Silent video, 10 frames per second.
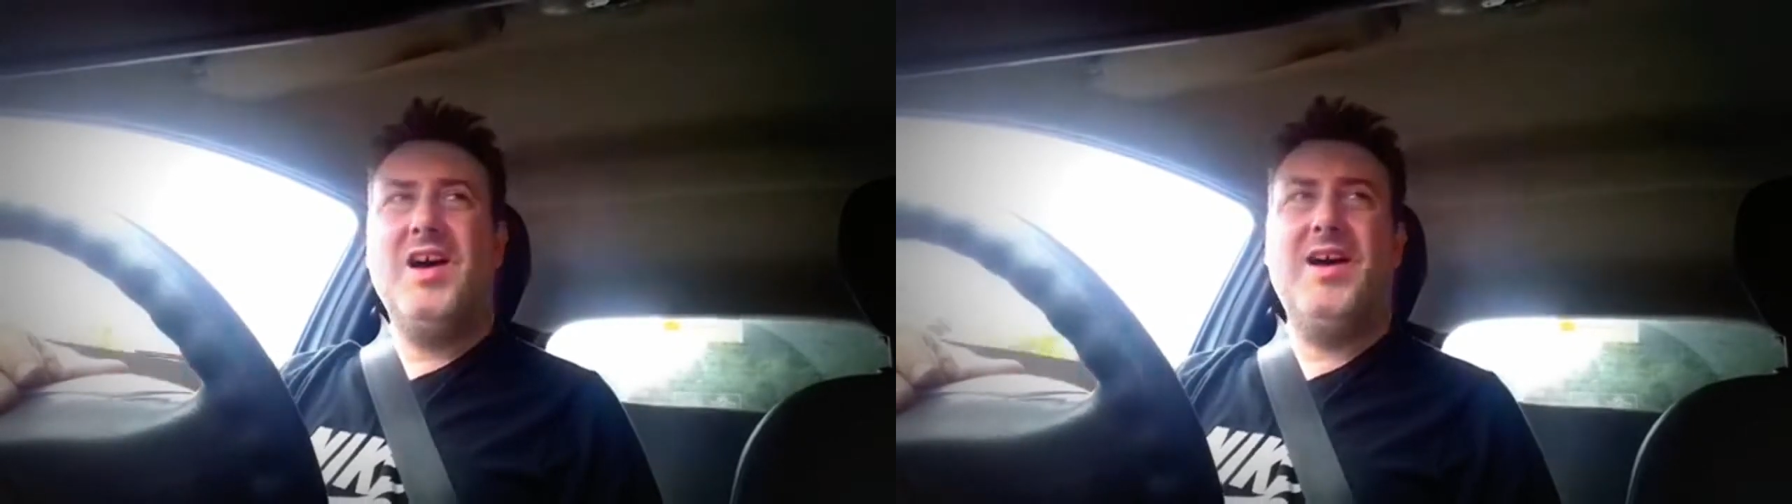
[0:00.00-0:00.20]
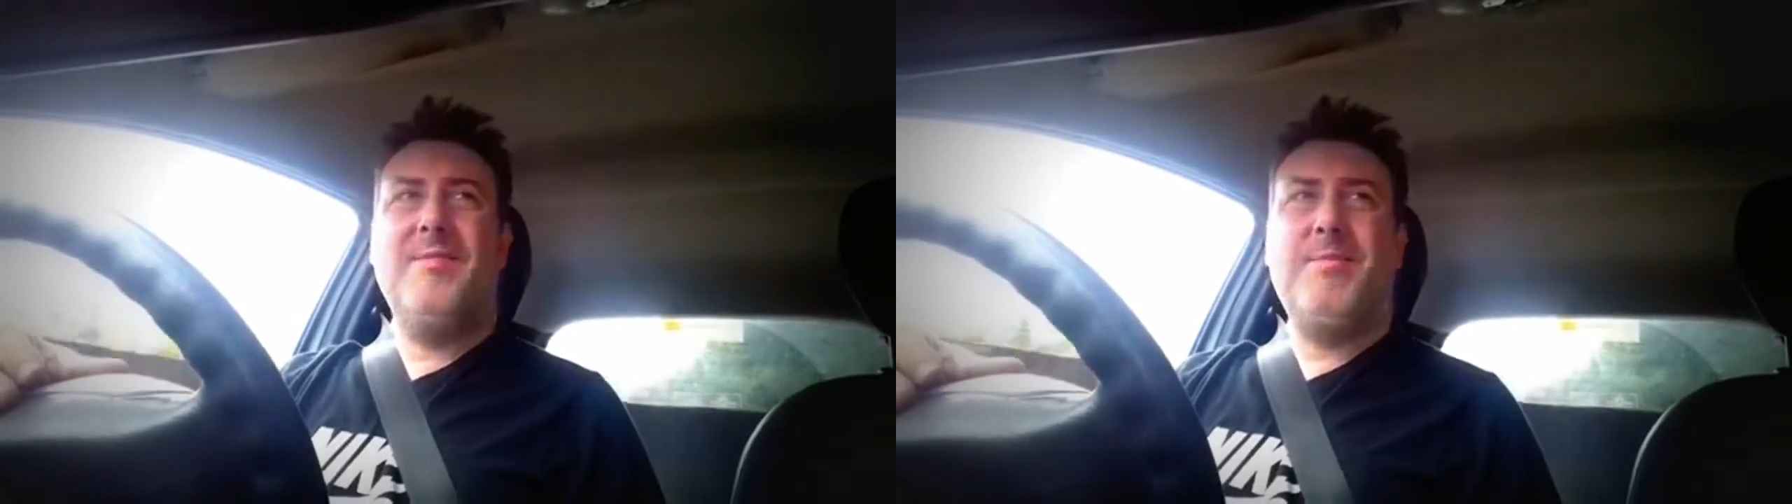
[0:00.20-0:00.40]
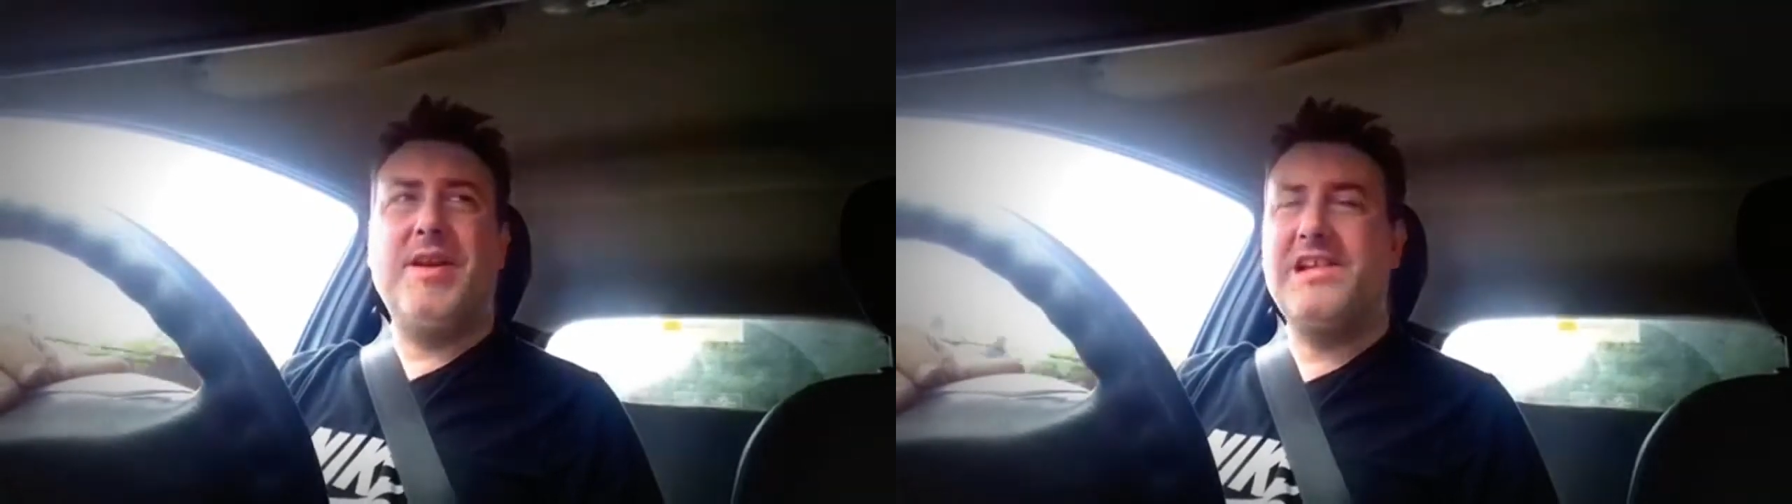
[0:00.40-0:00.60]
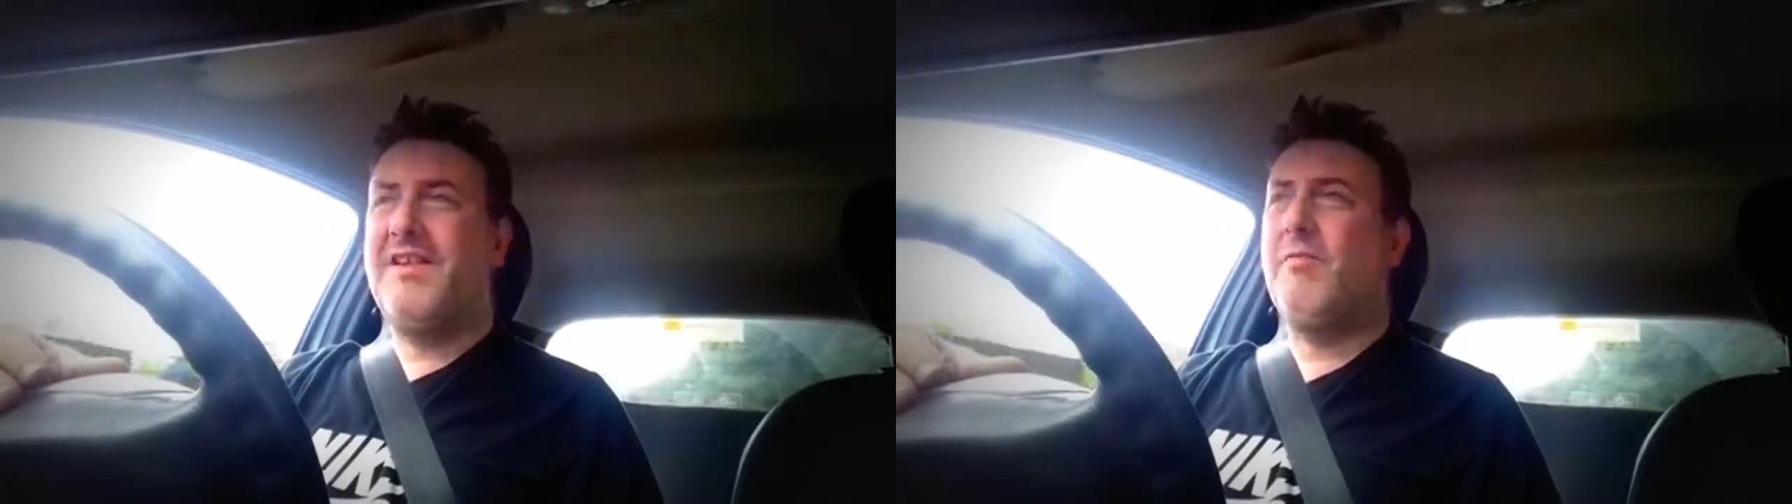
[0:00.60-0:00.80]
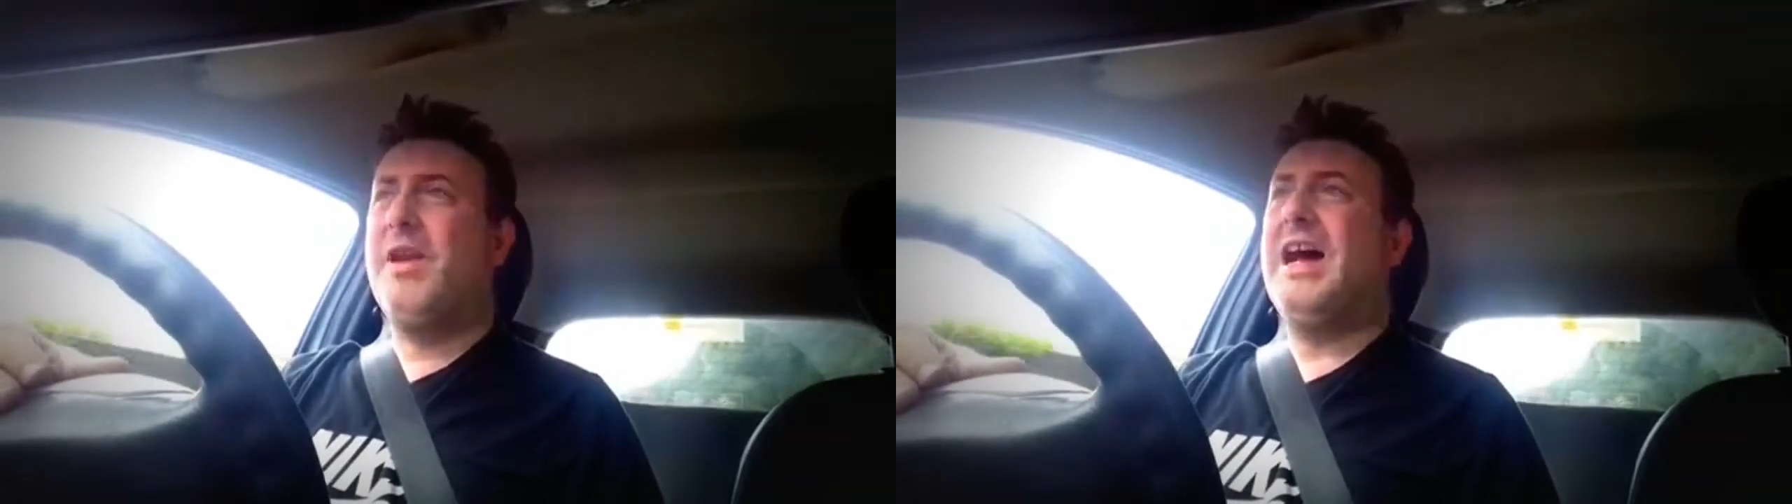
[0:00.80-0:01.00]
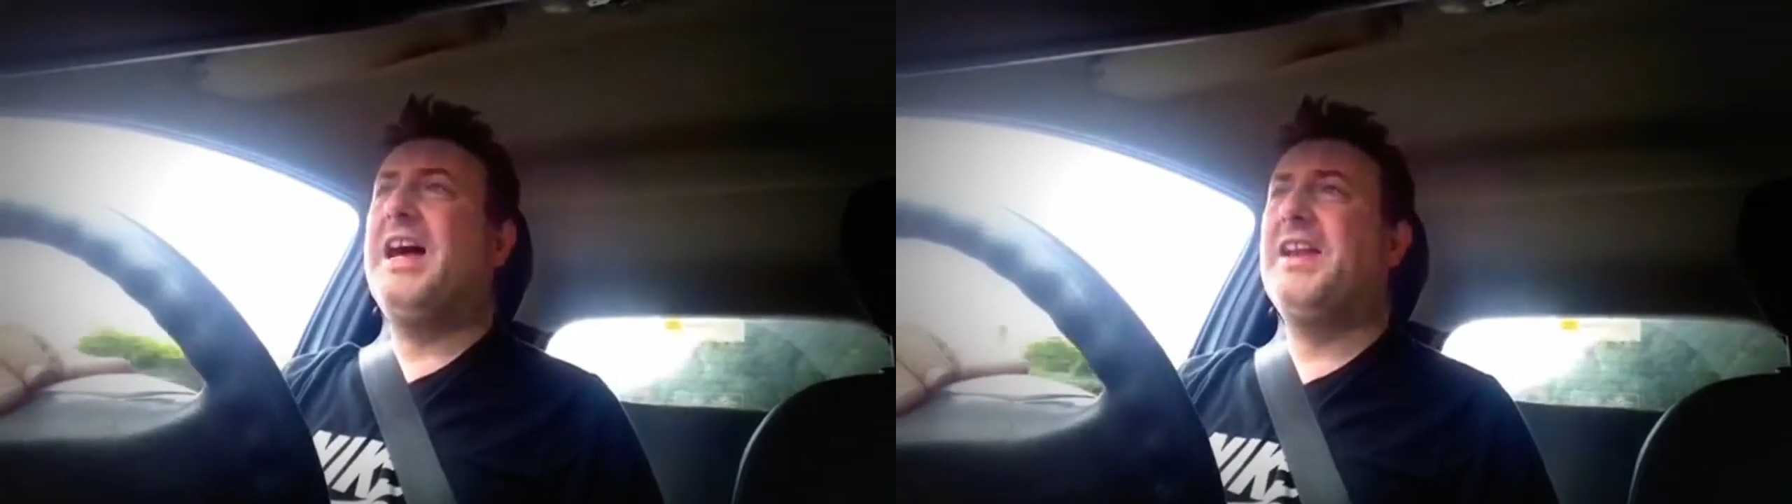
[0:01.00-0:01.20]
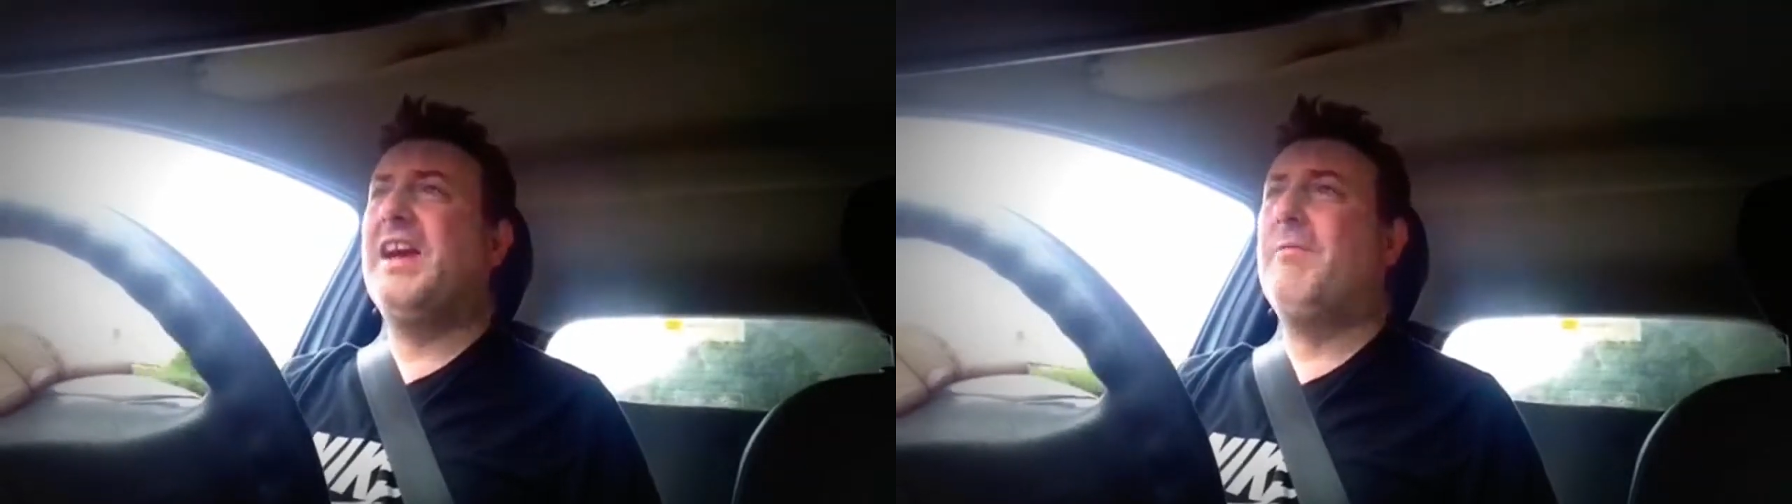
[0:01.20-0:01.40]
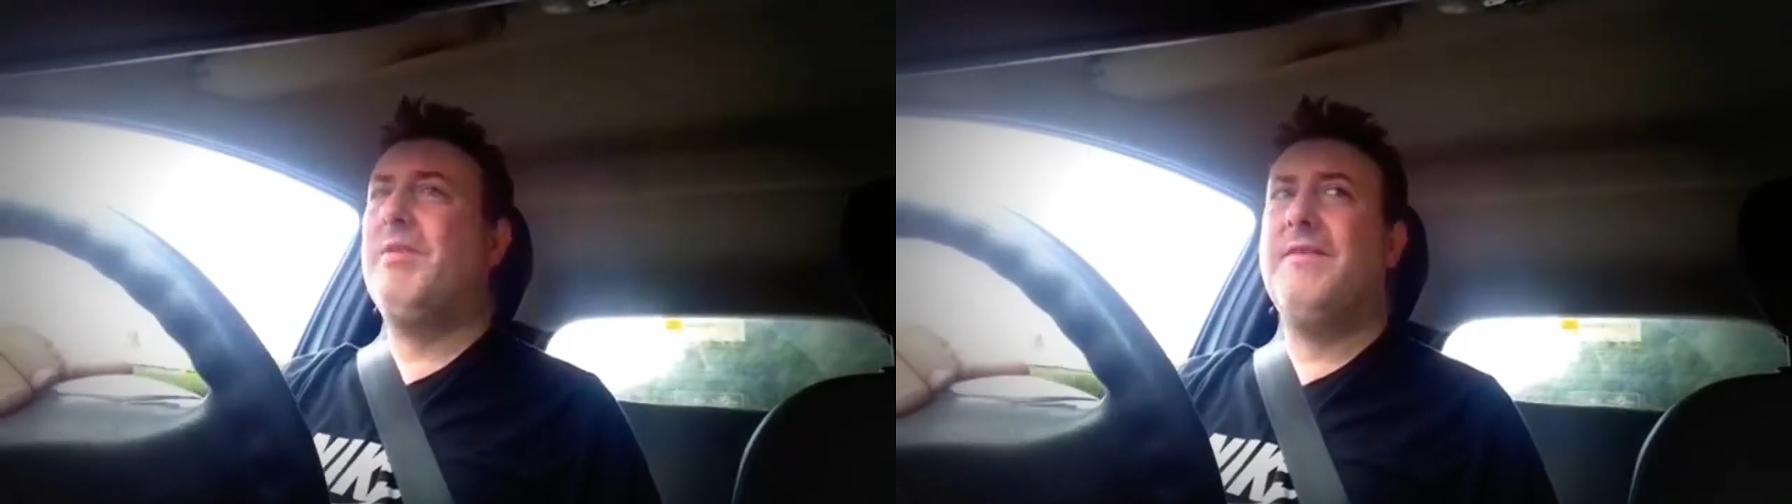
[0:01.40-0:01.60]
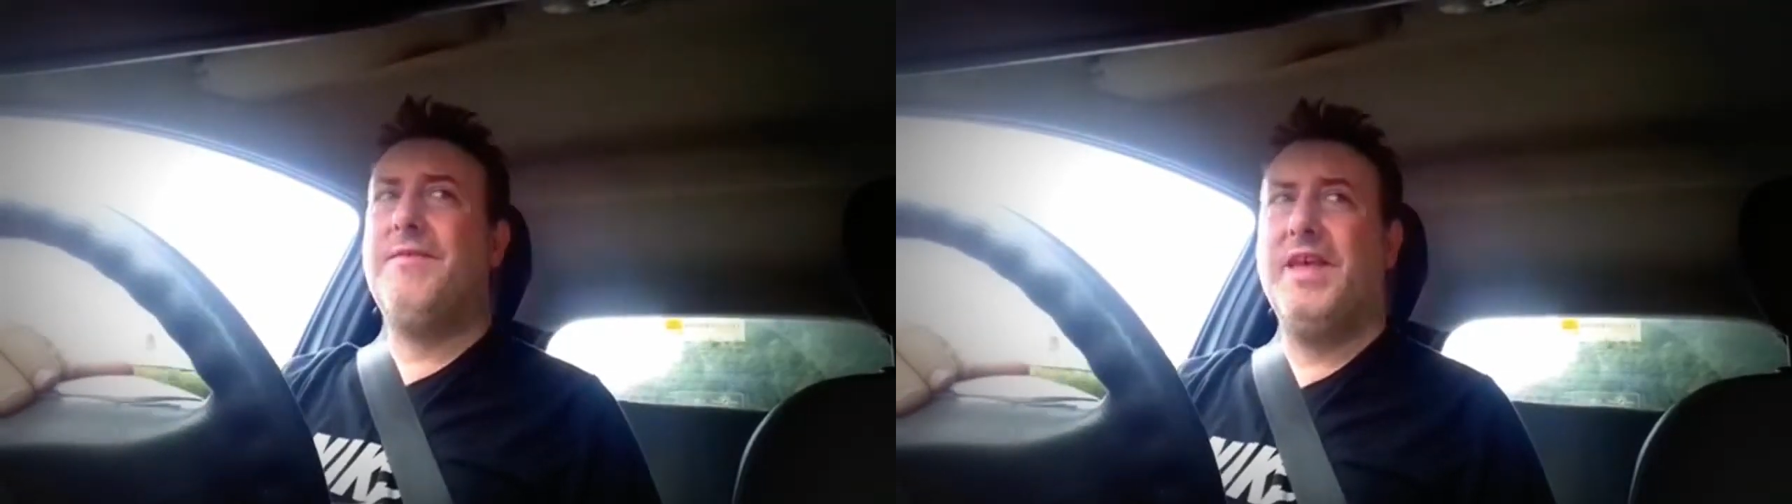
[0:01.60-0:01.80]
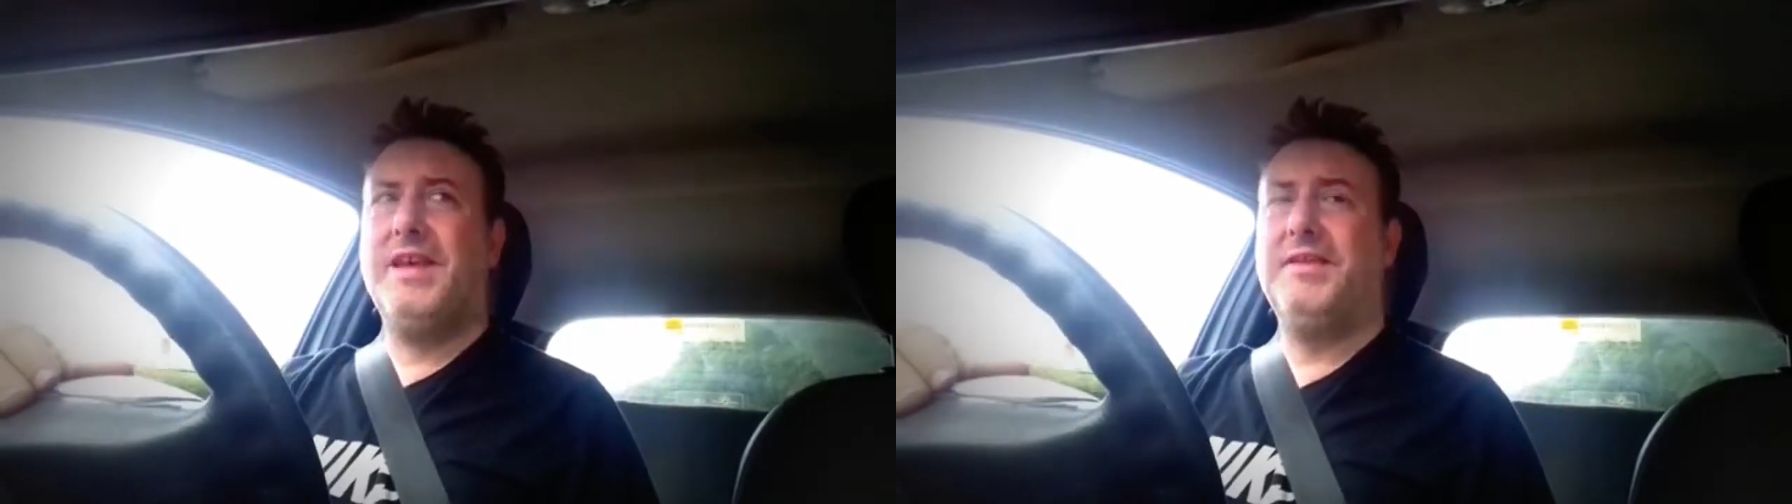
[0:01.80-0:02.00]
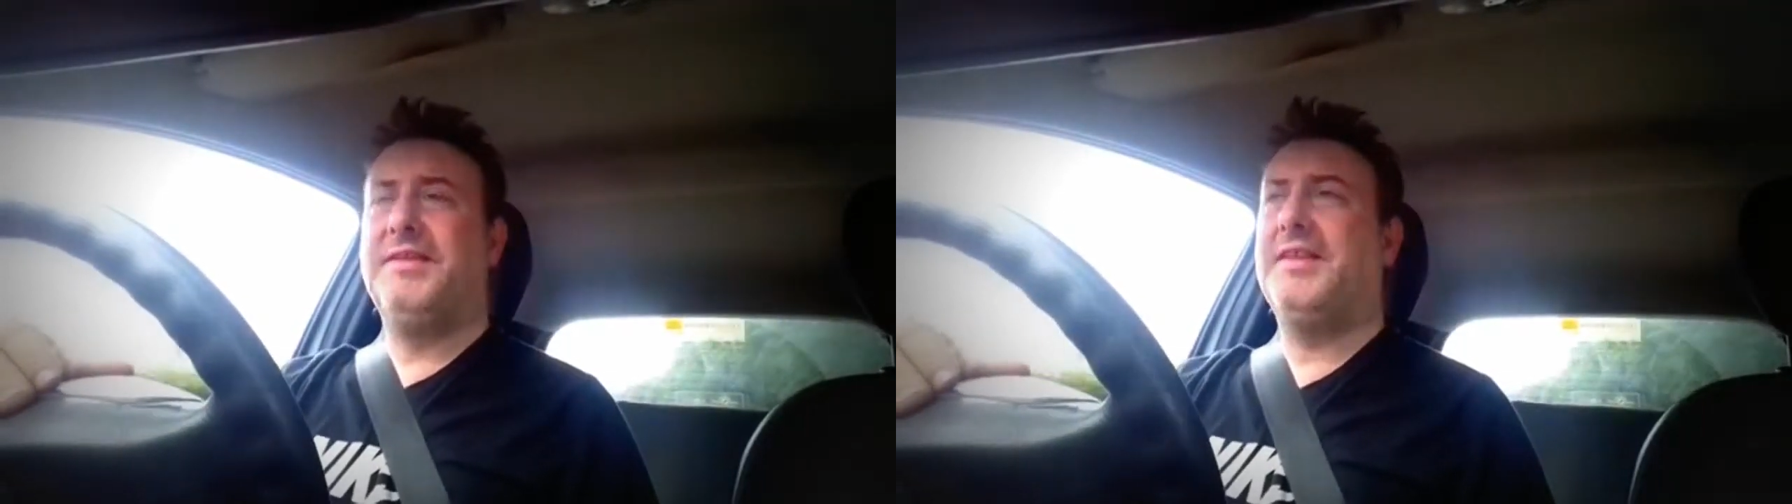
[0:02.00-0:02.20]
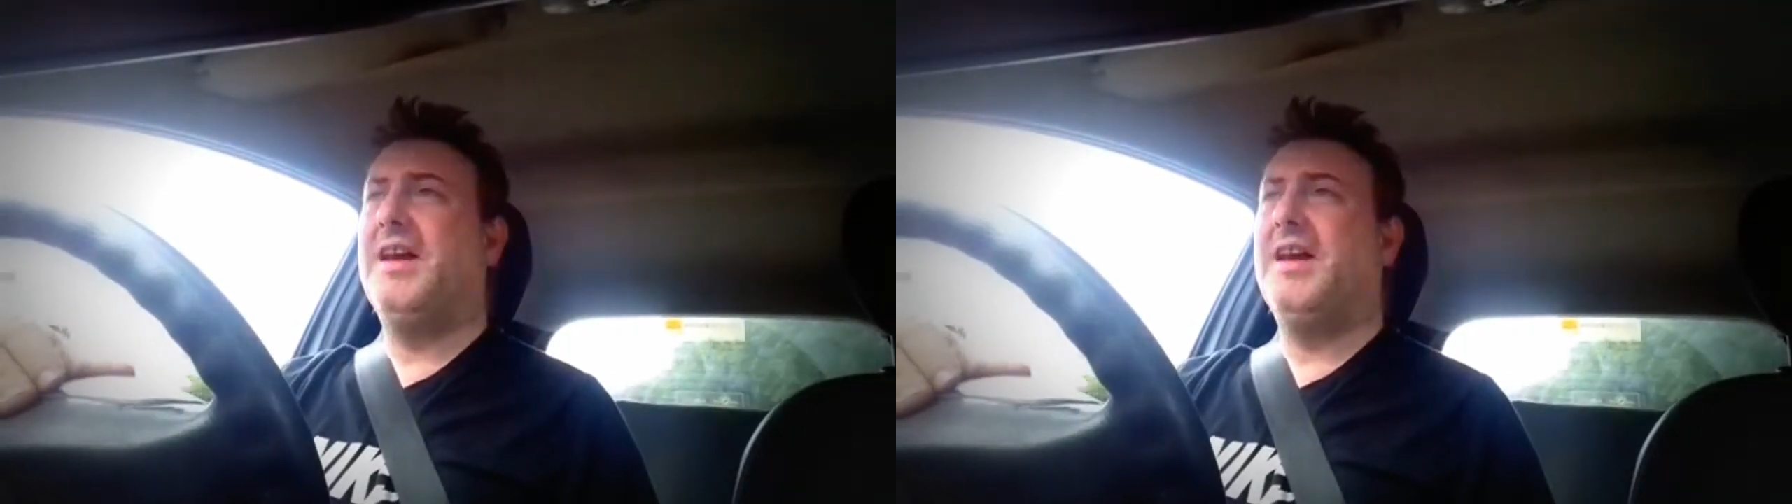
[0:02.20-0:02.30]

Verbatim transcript: uh, but I just want to add a couple of things